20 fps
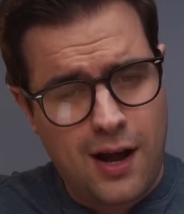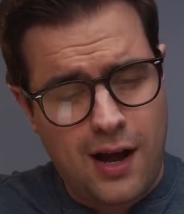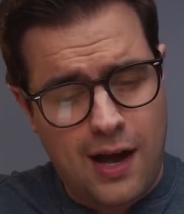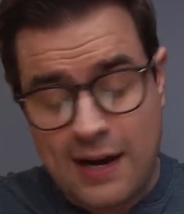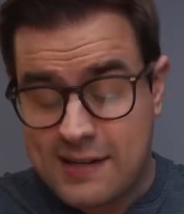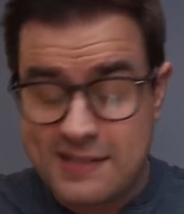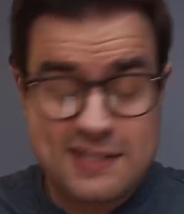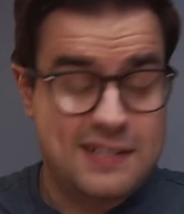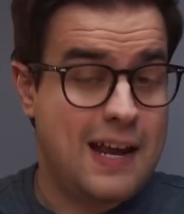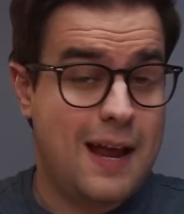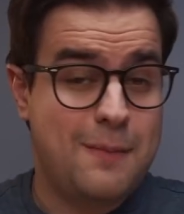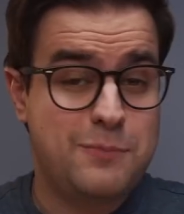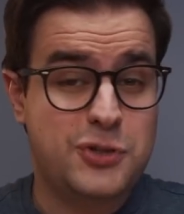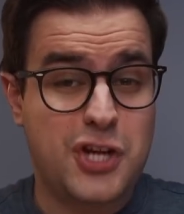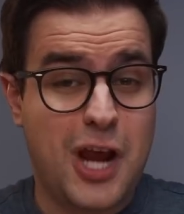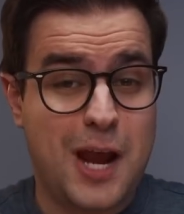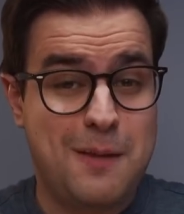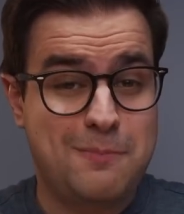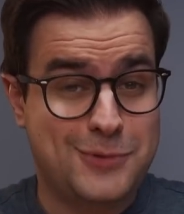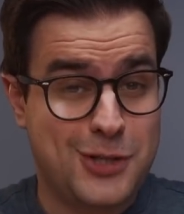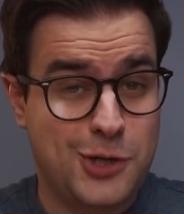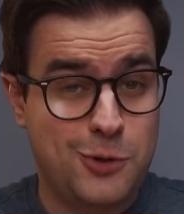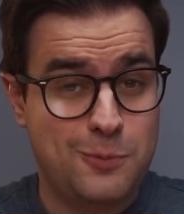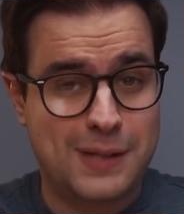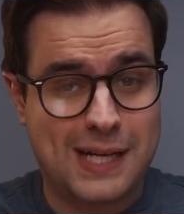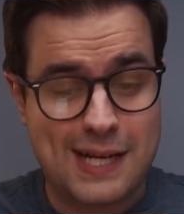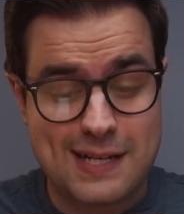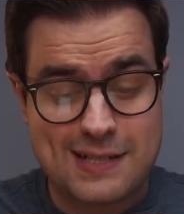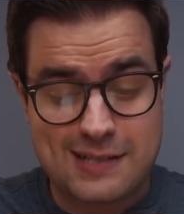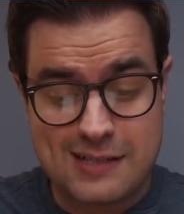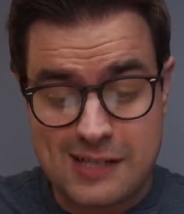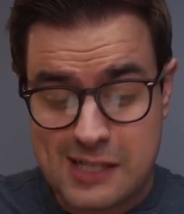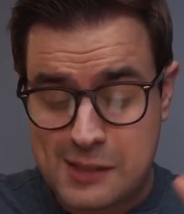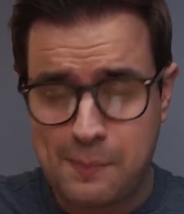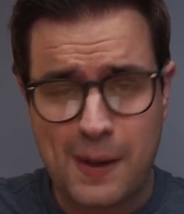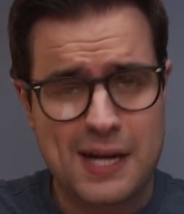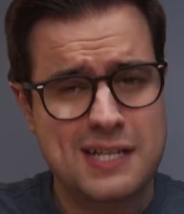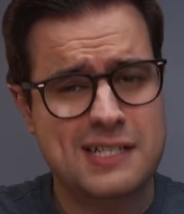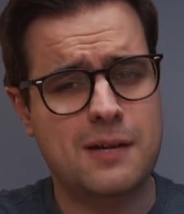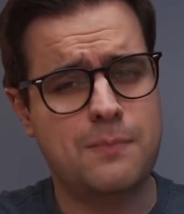And it's a damn shame too, because
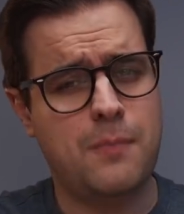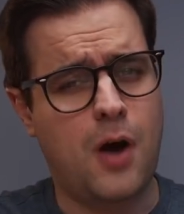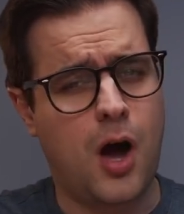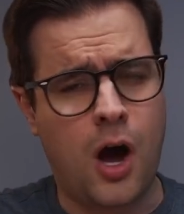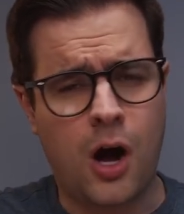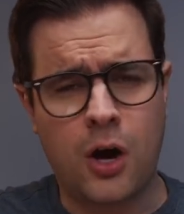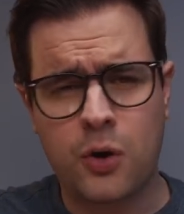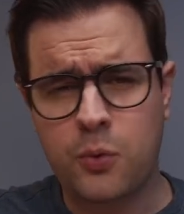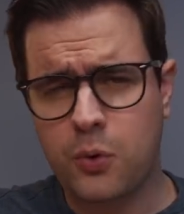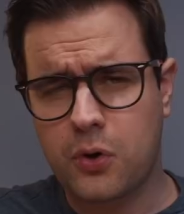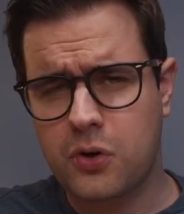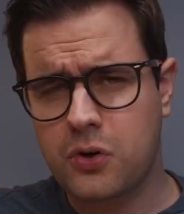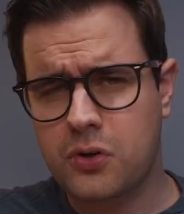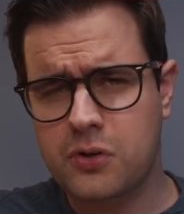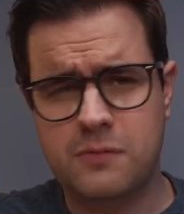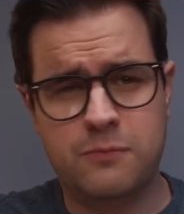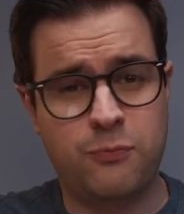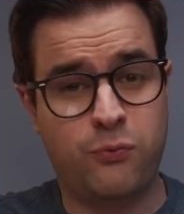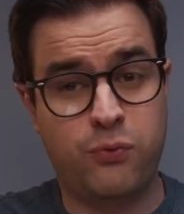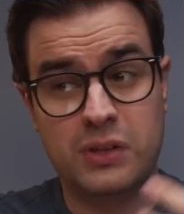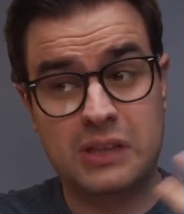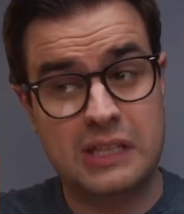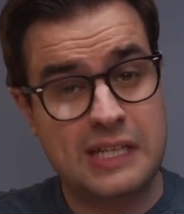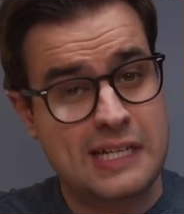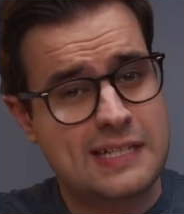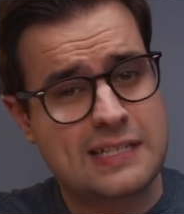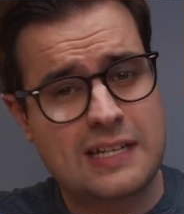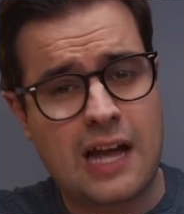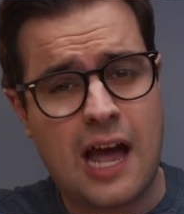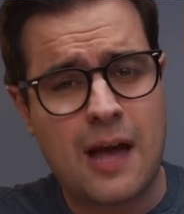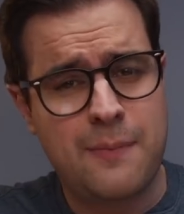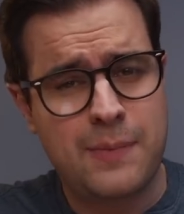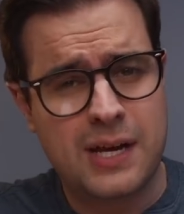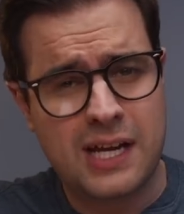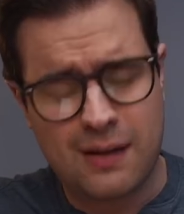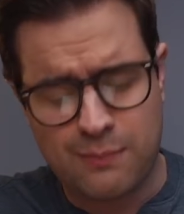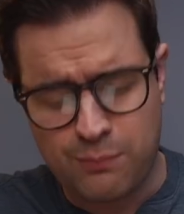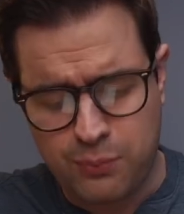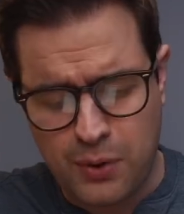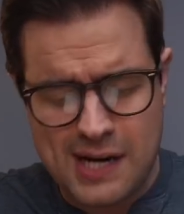despite some awkward release
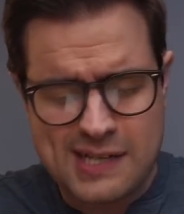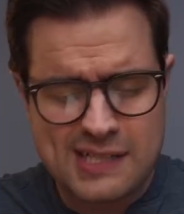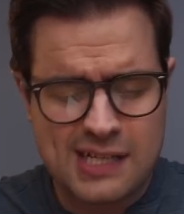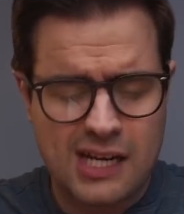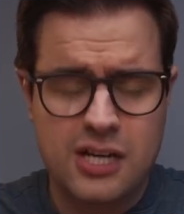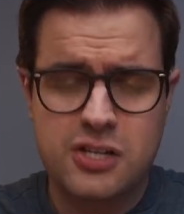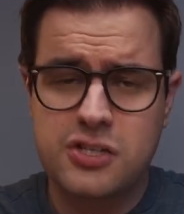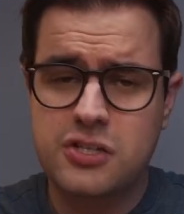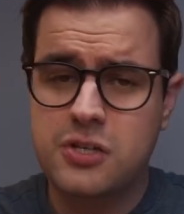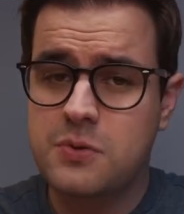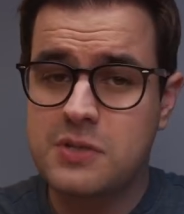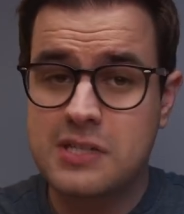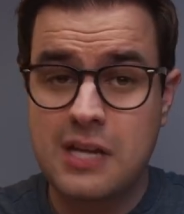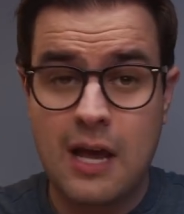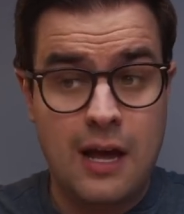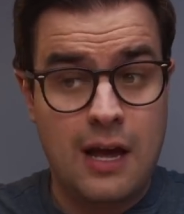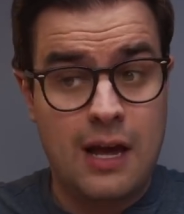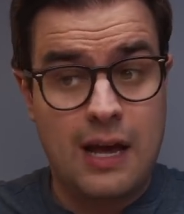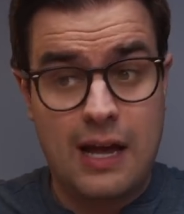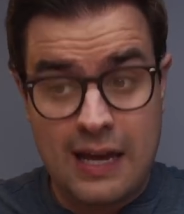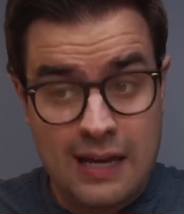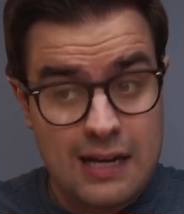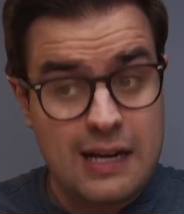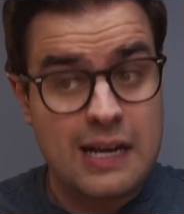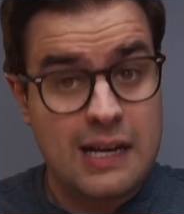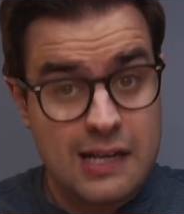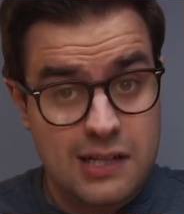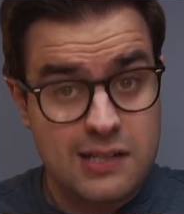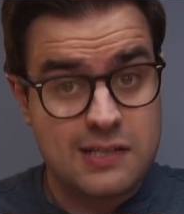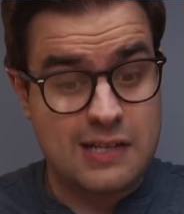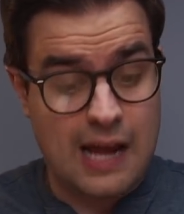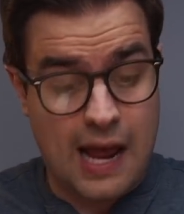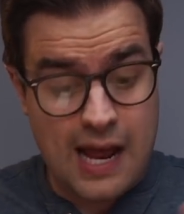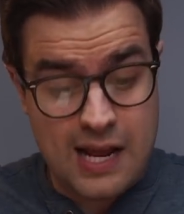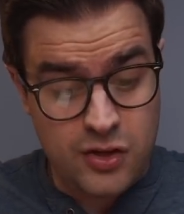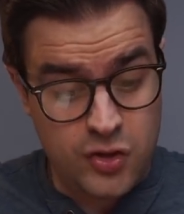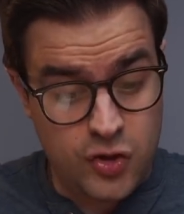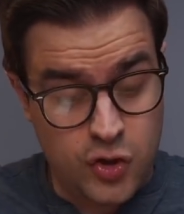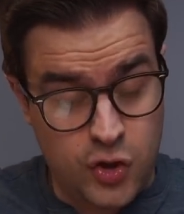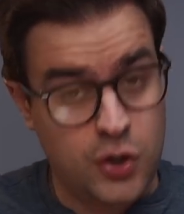timing and pricing issues, it is a
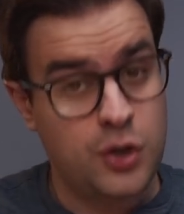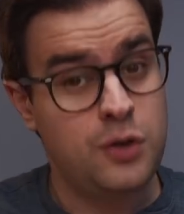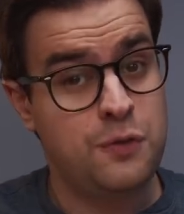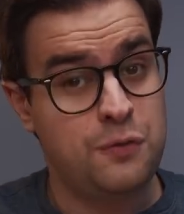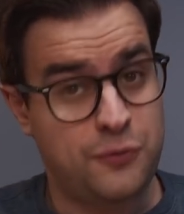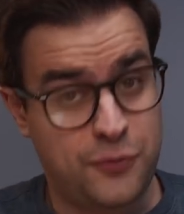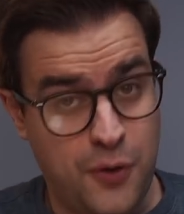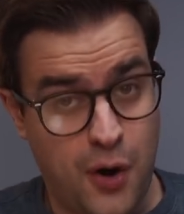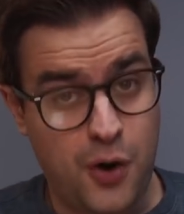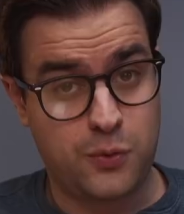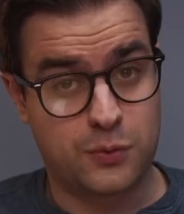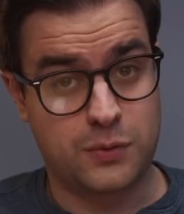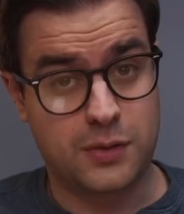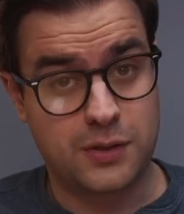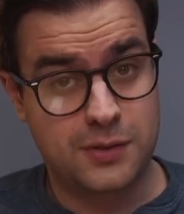good phone.